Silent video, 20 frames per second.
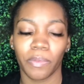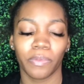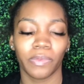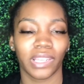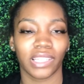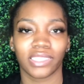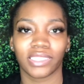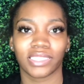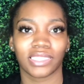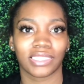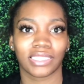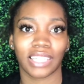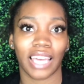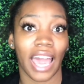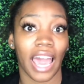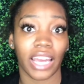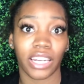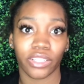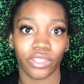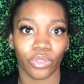like just
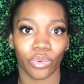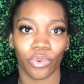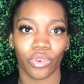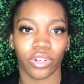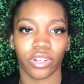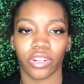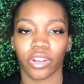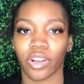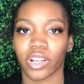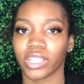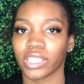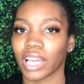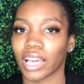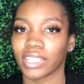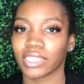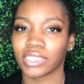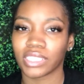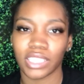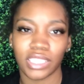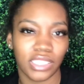out of the ordinary, like
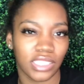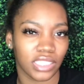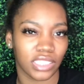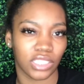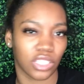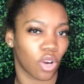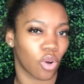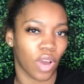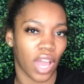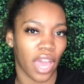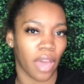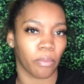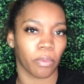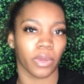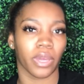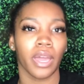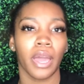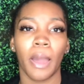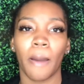shit just don't happen.